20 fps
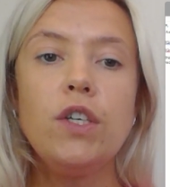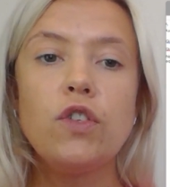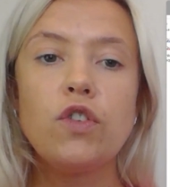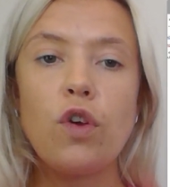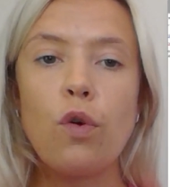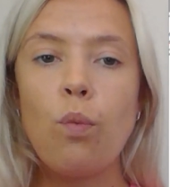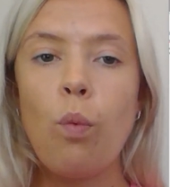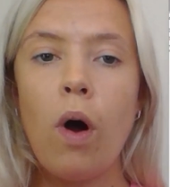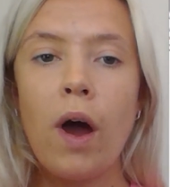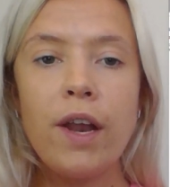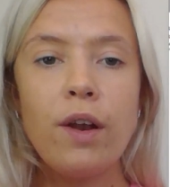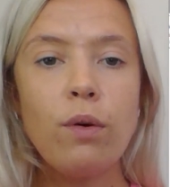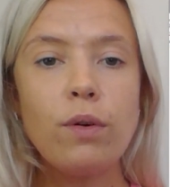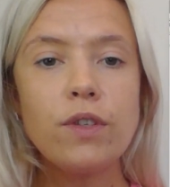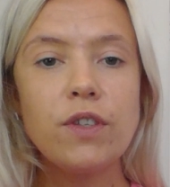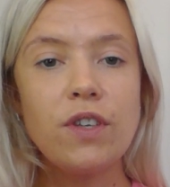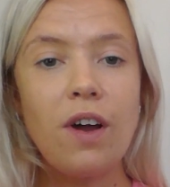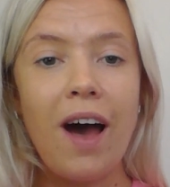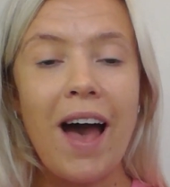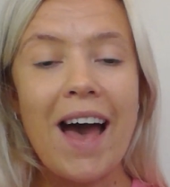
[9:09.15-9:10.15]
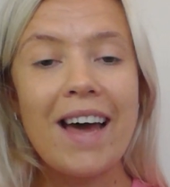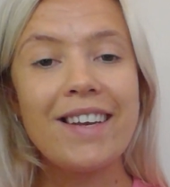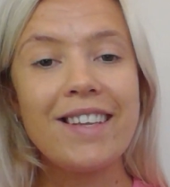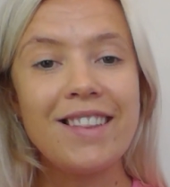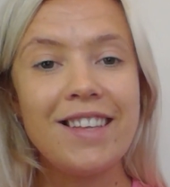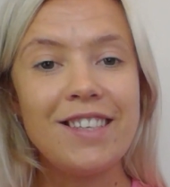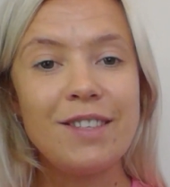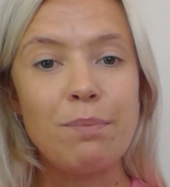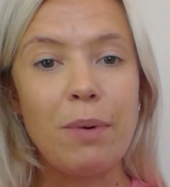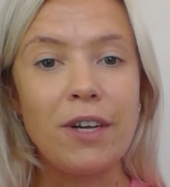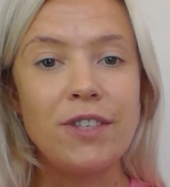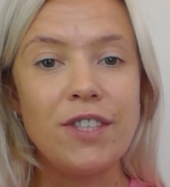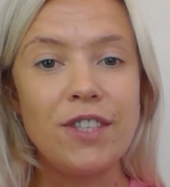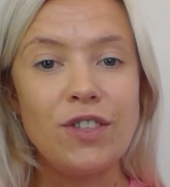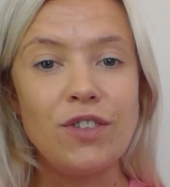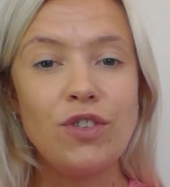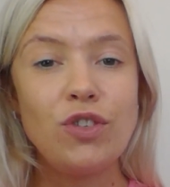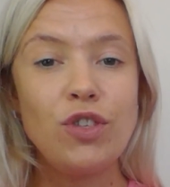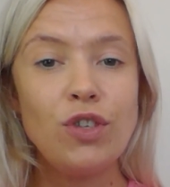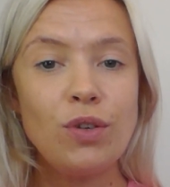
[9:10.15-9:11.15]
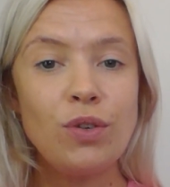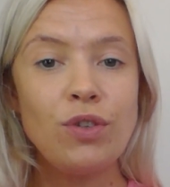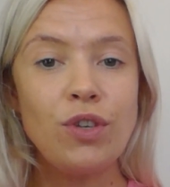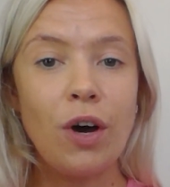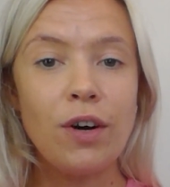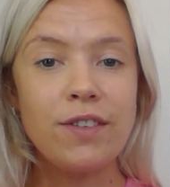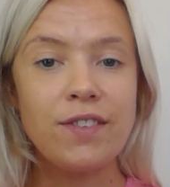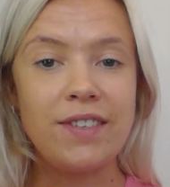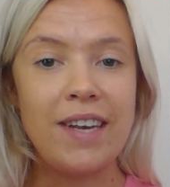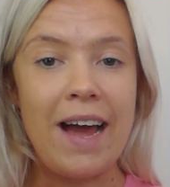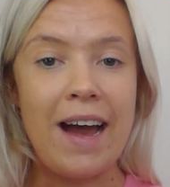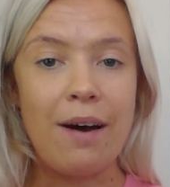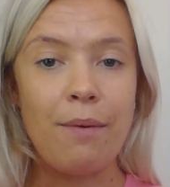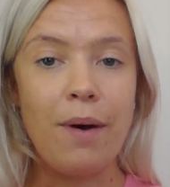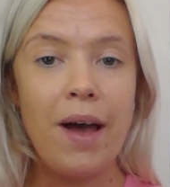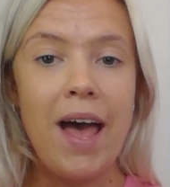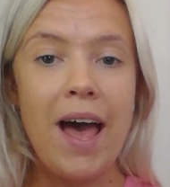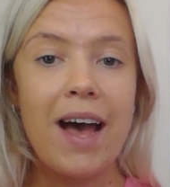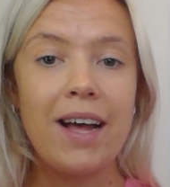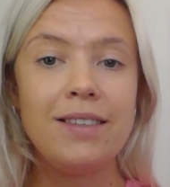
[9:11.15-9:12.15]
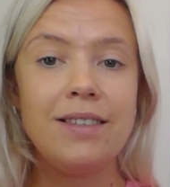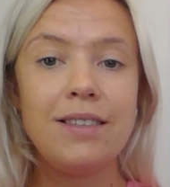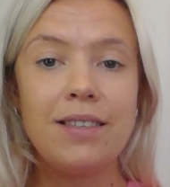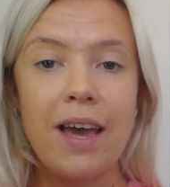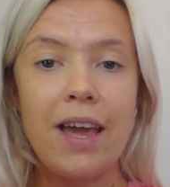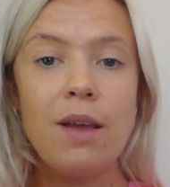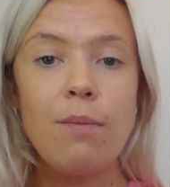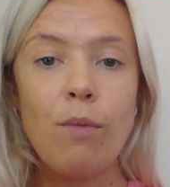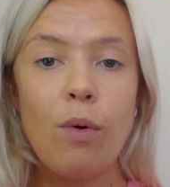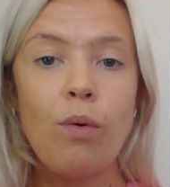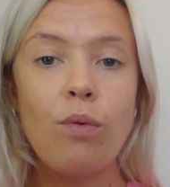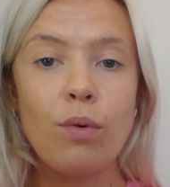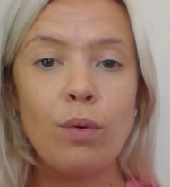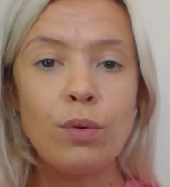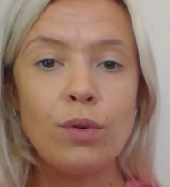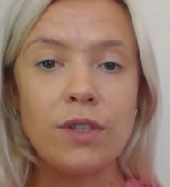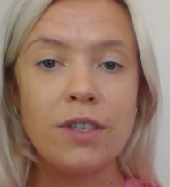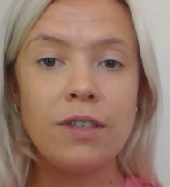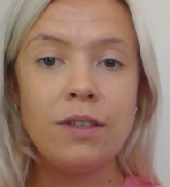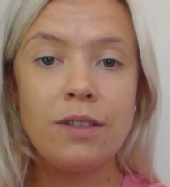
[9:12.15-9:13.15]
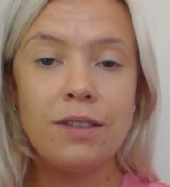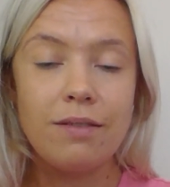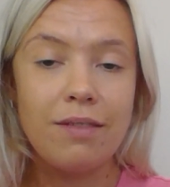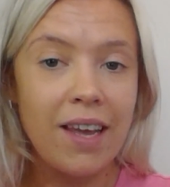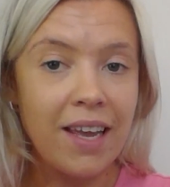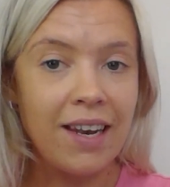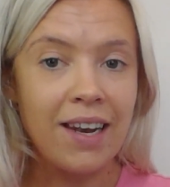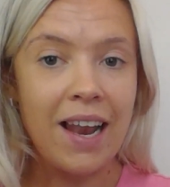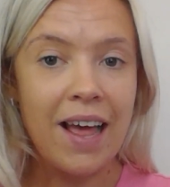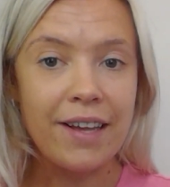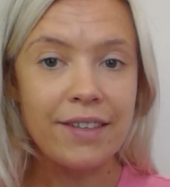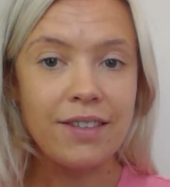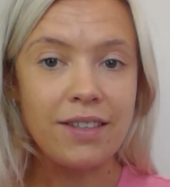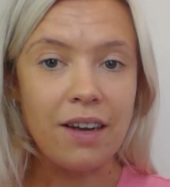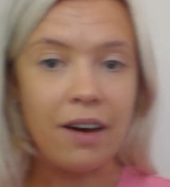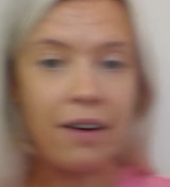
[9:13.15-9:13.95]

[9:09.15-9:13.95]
So why not start adding these buttons to your docs now and take more orders in less